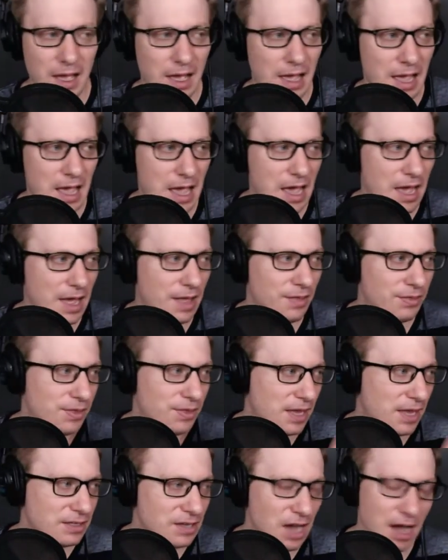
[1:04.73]
And
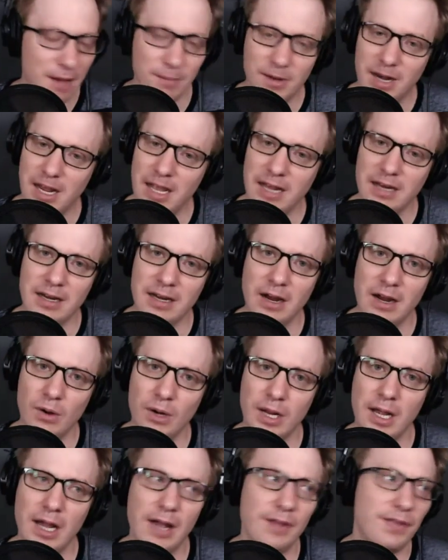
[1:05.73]
they dominate an
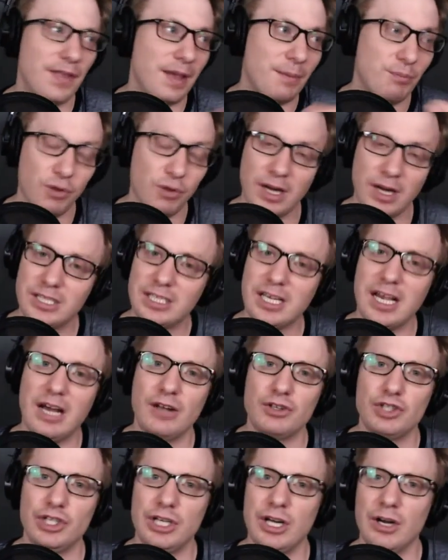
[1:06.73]
area and they price
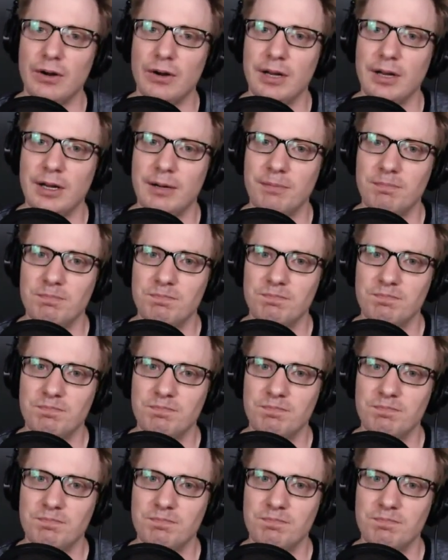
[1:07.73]
gouge an area.